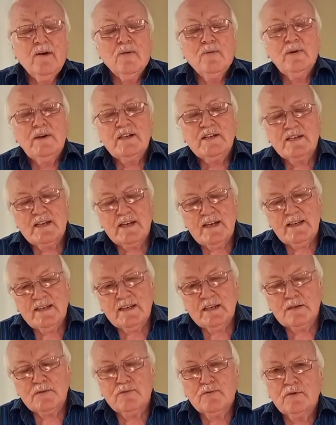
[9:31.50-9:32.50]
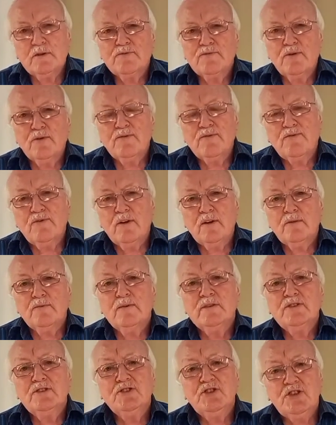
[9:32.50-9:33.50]
We see this was fulfilled
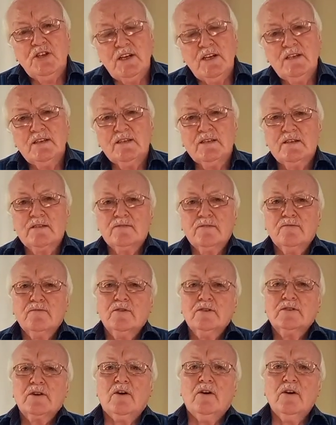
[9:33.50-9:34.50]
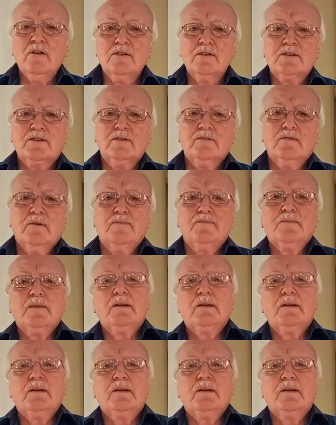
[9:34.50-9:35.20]
when Jesus was also